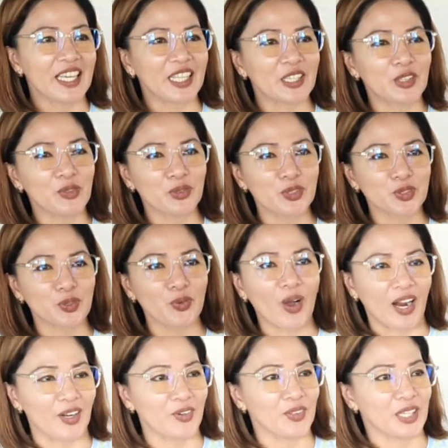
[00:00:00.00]
It looks so
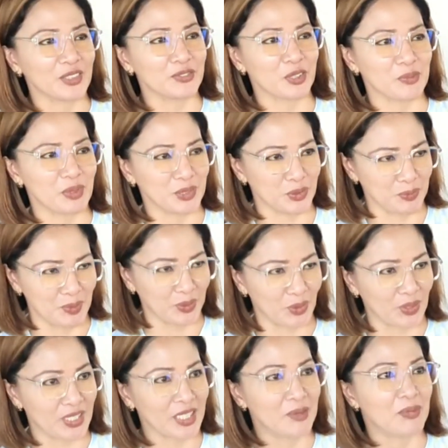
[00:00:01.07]
arrogant for me to be
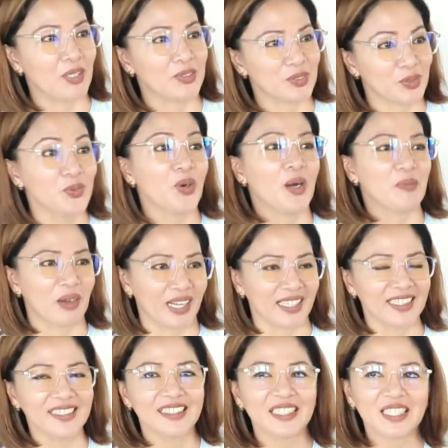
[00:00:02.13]
talking about who am I.